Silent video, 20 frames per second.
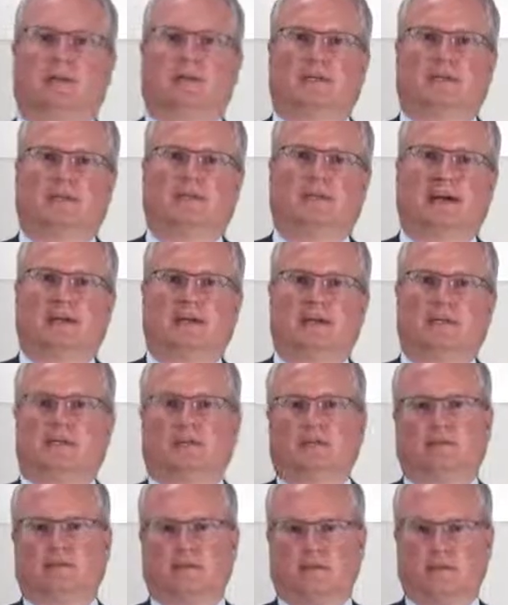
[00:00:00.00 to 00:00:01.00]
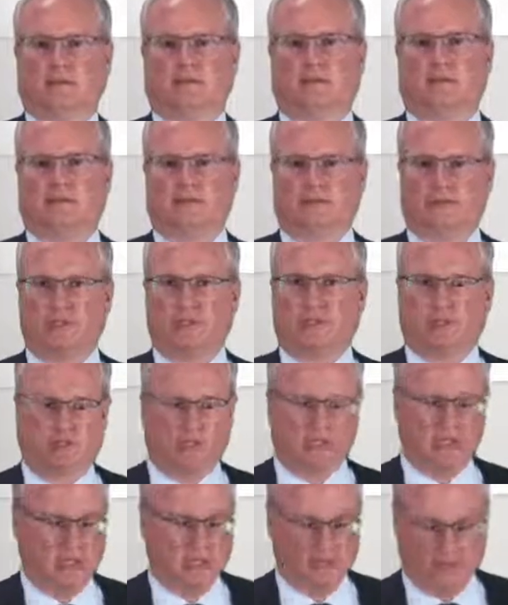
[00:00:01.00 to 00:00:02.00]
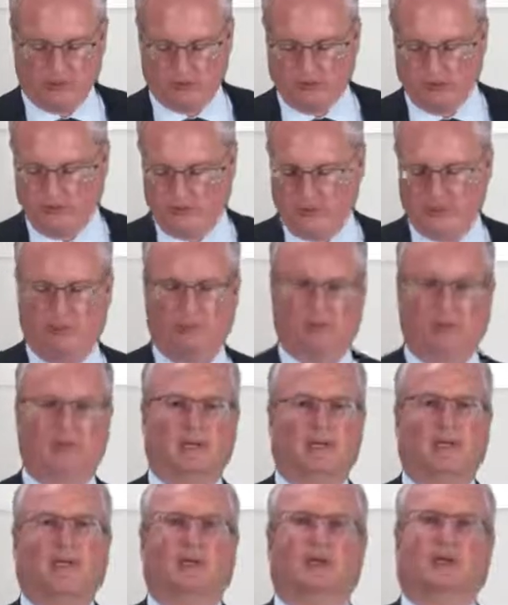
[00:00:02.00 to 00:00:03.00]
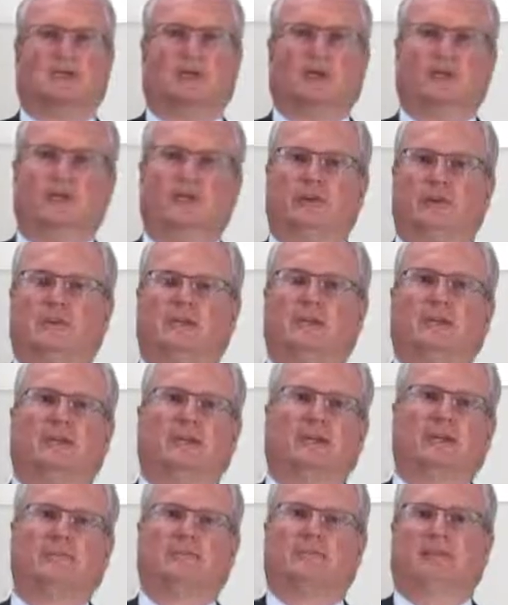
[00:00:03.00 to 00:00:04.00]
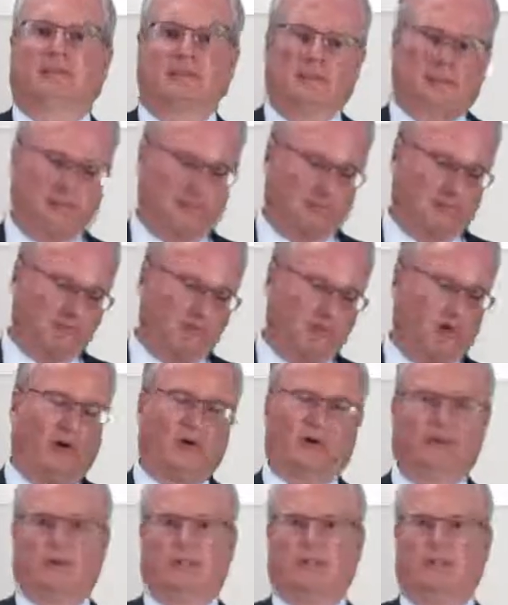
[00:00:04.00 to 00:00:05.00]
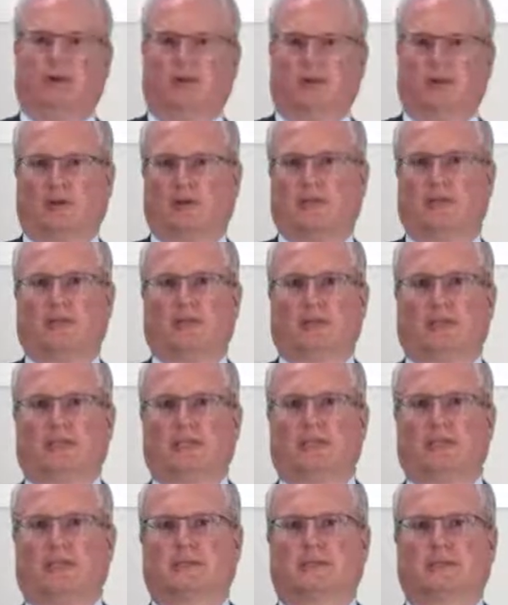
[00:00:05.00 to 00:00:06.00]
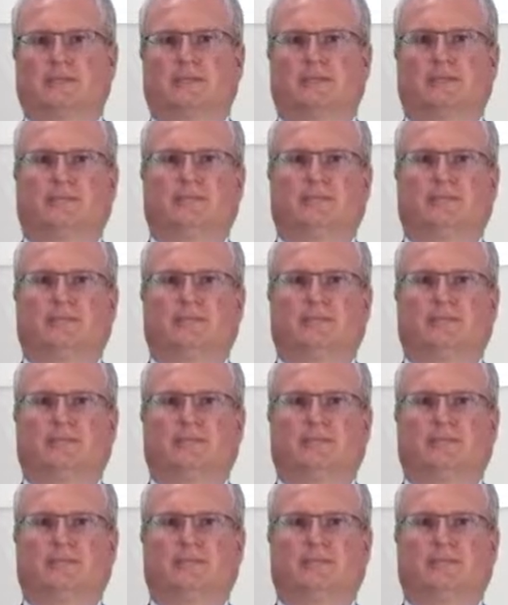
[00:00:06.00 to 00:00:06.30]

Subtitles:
divide a physical machine into multiple servers even before you install an operating system.